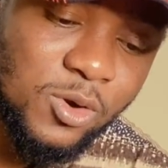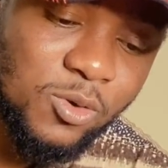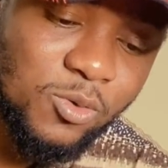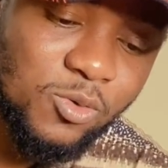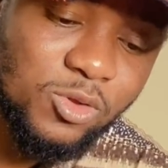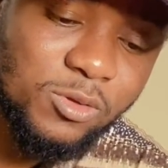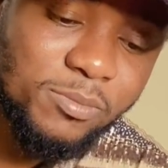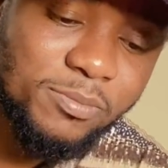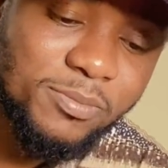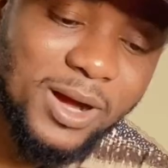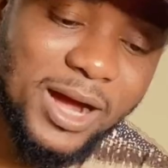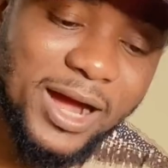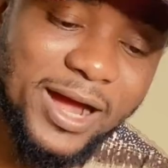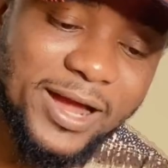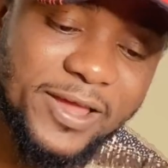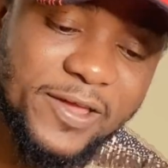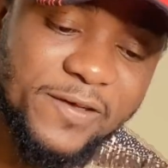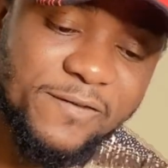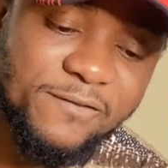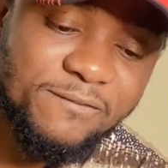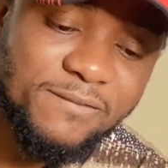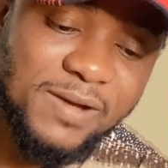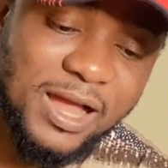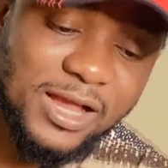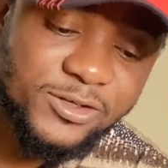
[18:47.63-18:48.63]
would buy a
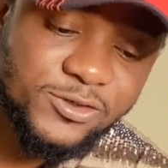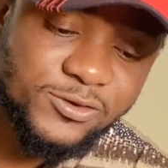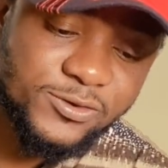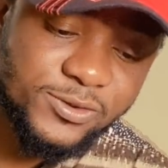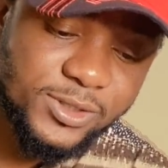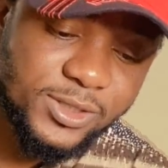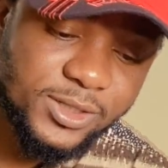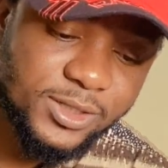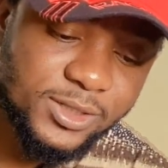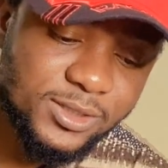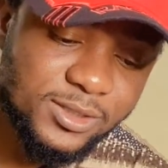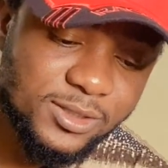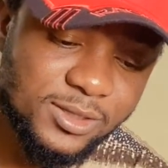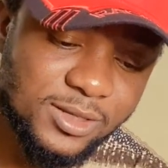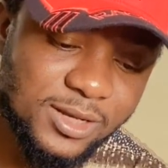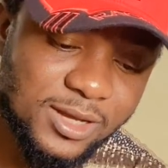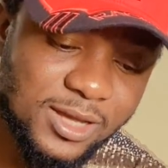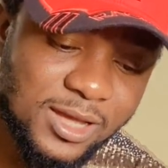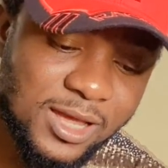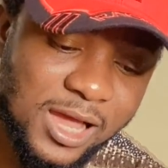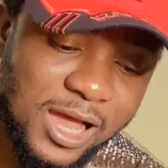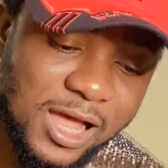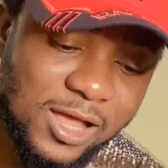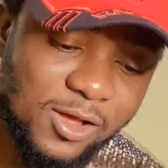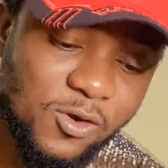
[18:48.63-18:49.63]
factory
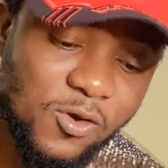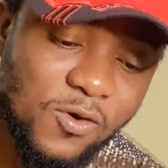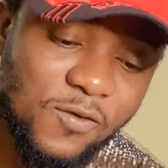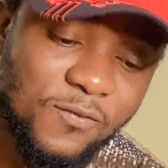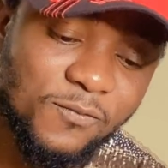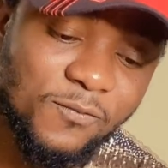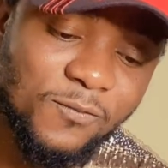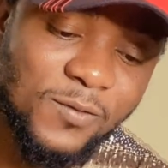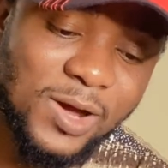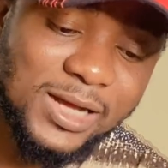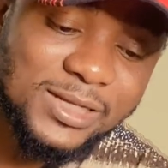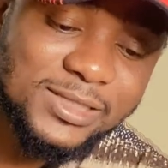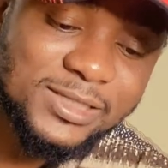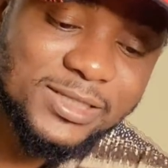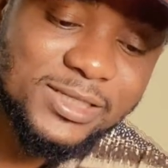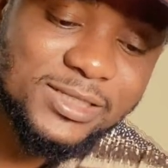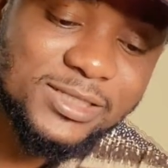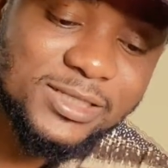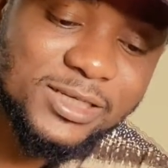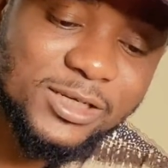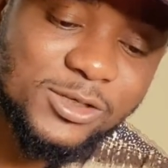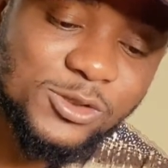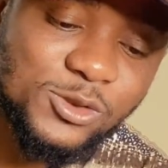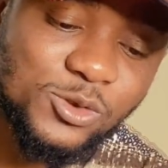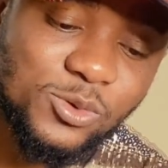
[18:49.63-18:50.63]
and convert
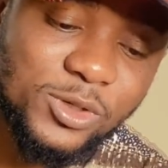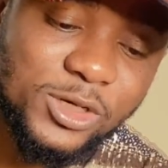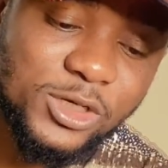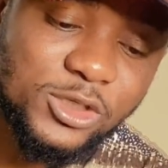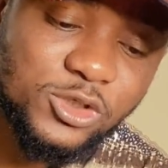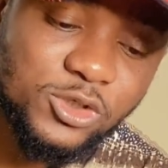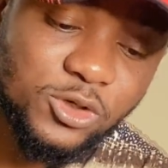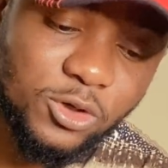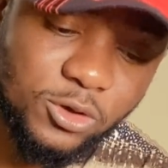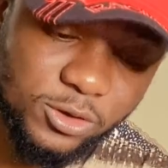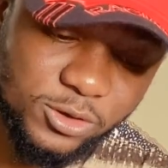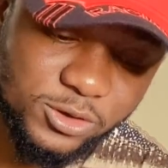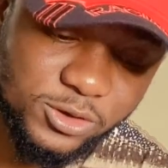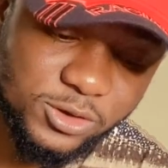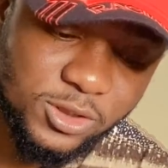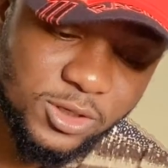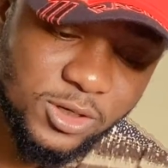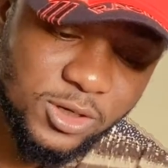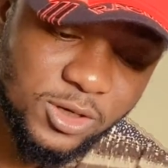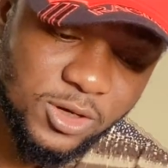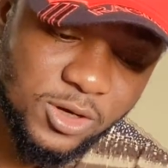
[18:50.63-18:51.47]
it into a church